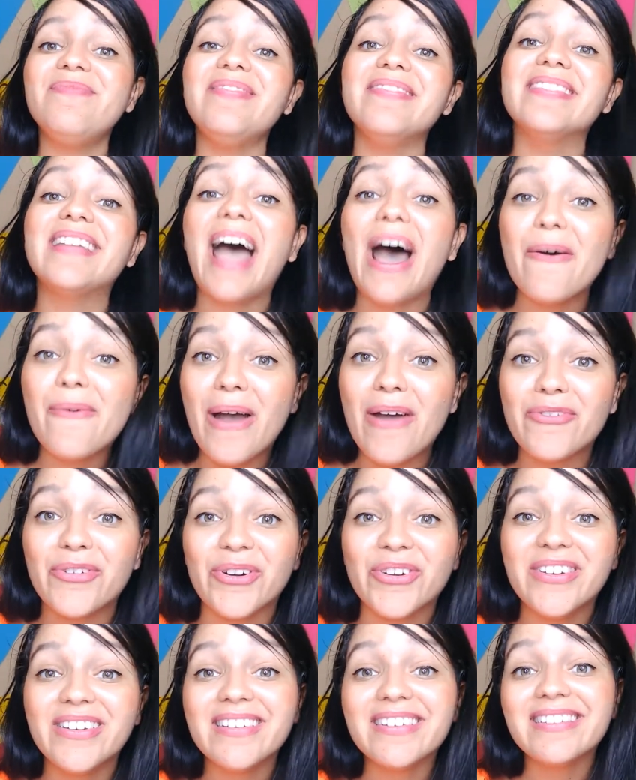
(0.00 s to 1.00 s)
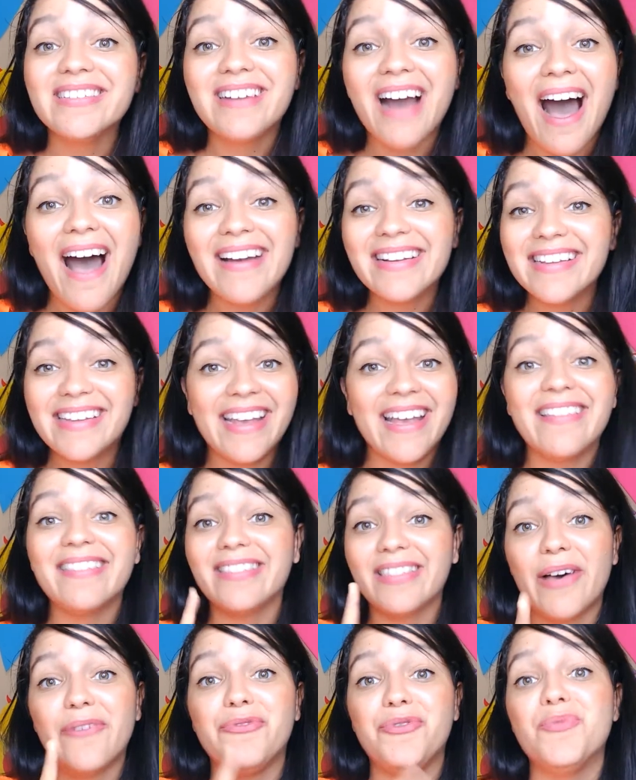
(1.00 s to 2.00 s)
However, God can't
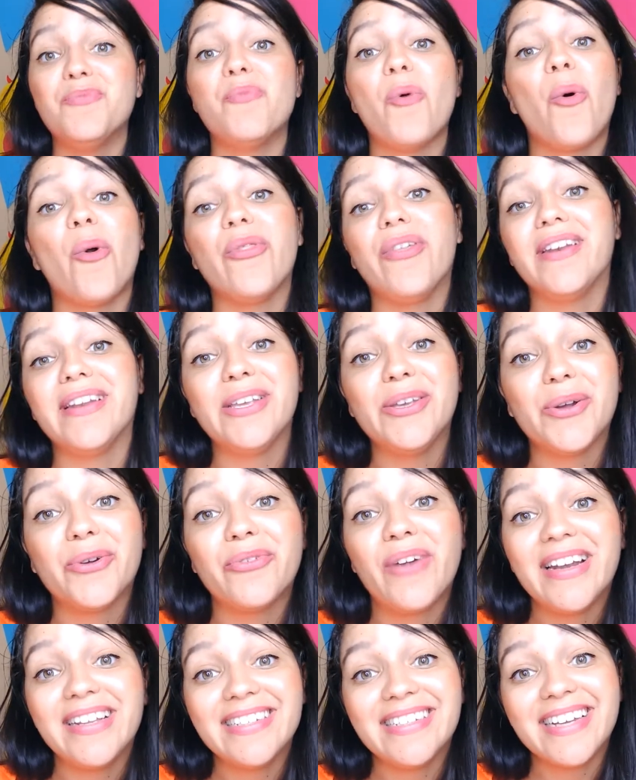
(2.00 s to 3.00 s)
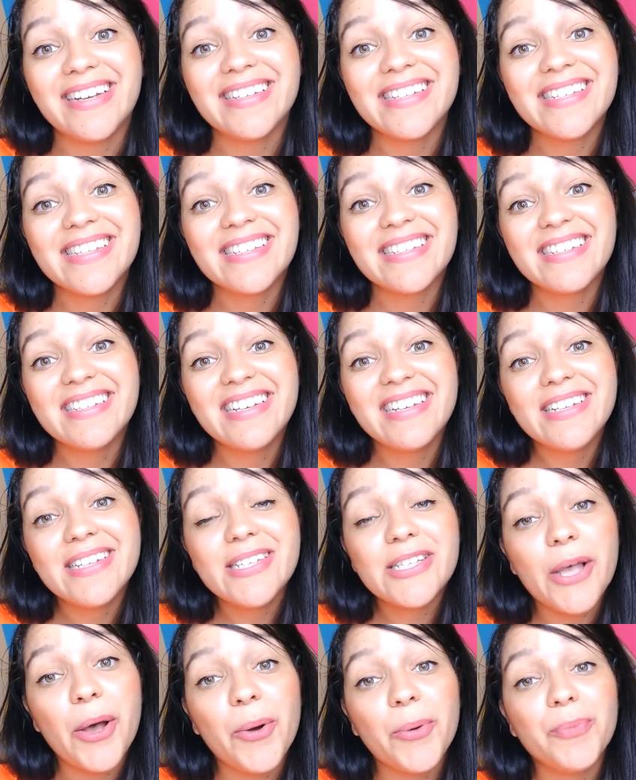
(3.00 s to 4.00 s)
love you more than he already does.
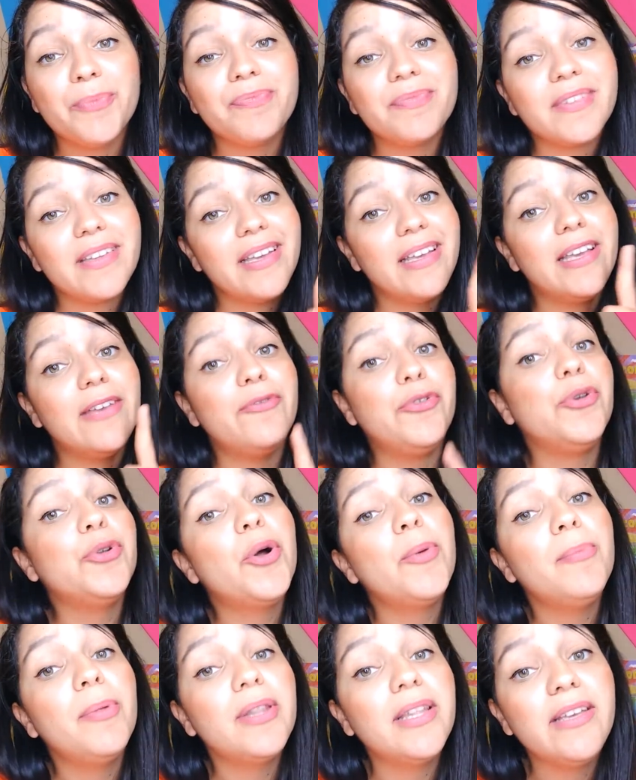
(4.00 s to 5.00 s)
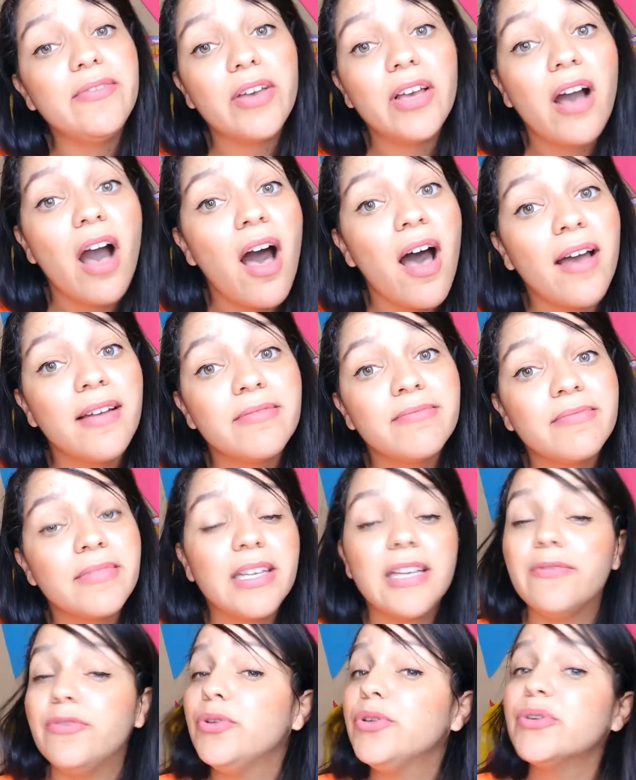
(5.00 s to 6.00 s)
So if you don't believe in God,
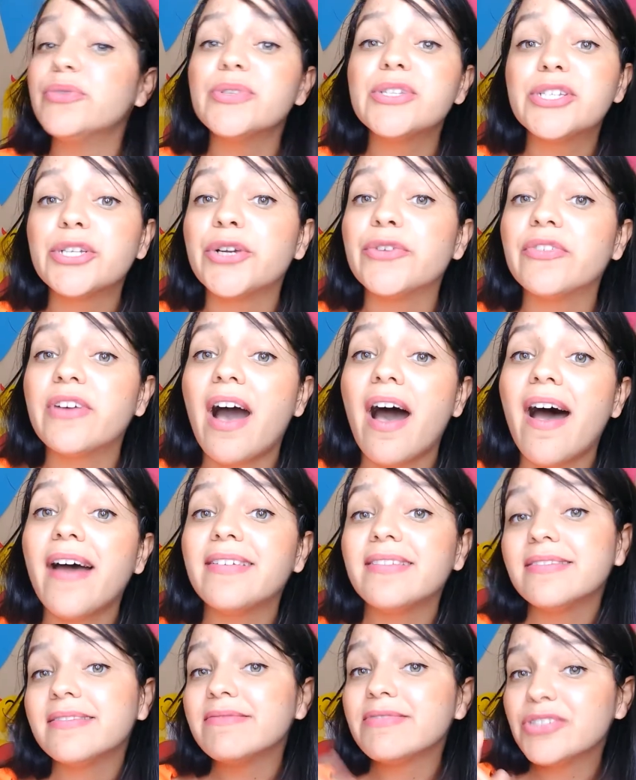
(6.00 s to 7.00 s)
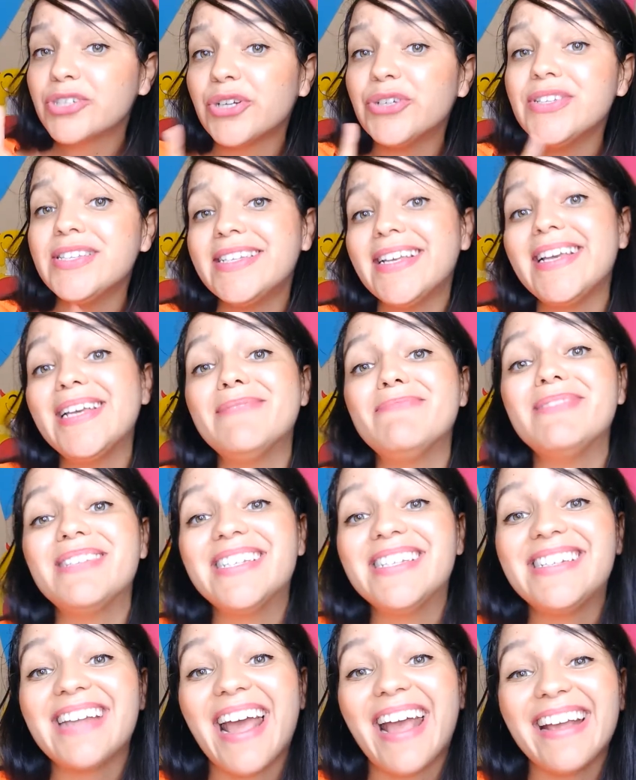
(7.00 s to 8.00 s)
if you don't serve God, turn to him
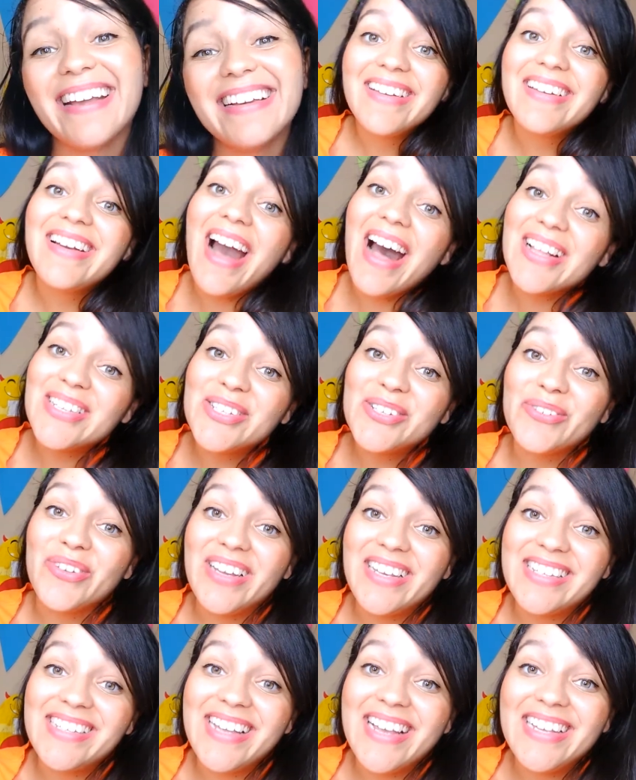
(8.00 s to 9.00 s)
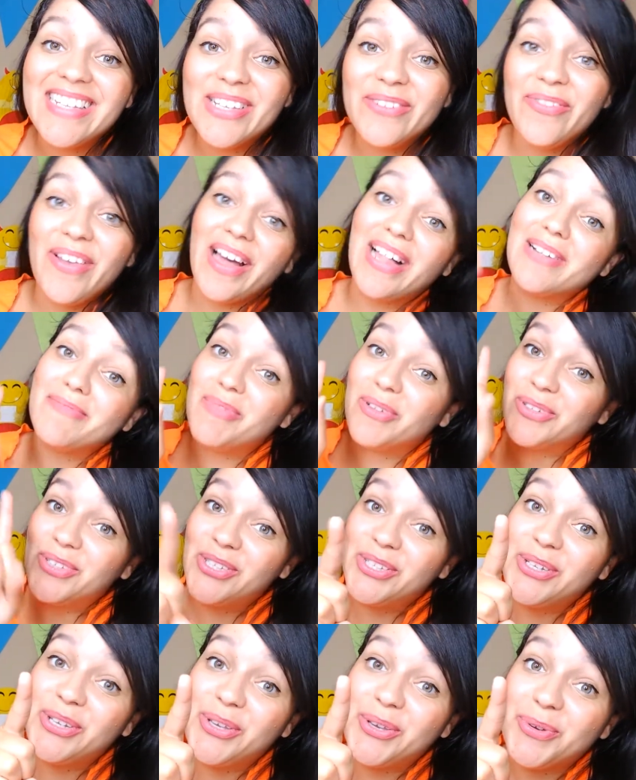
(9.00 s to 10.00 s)
today. God's grace is available
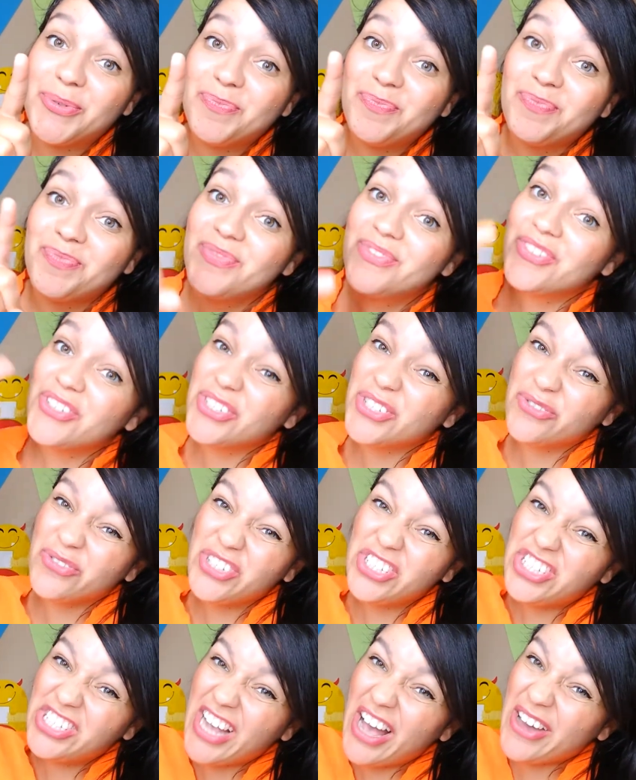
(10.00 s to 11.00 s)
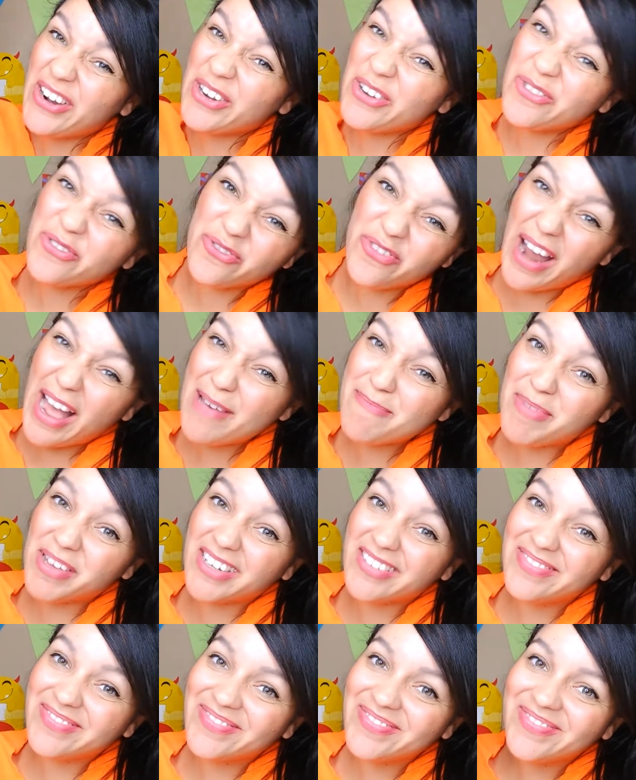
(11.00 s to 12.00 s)
to you. Just reach out and grab it.
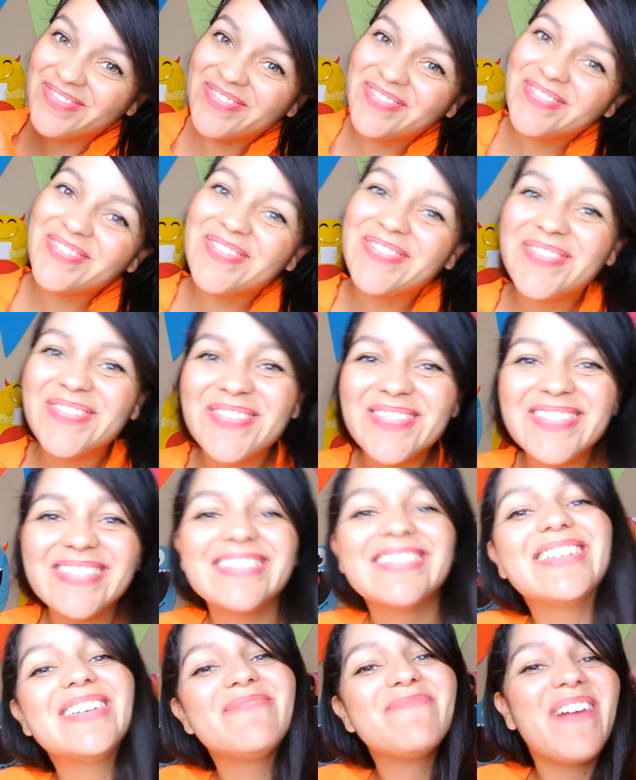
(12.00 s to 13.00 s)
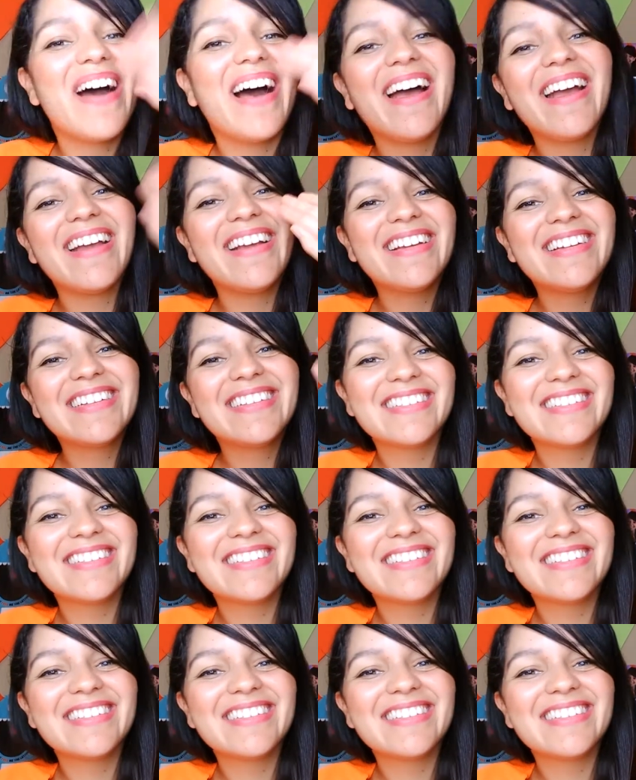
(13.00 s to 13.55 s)
Goodbye.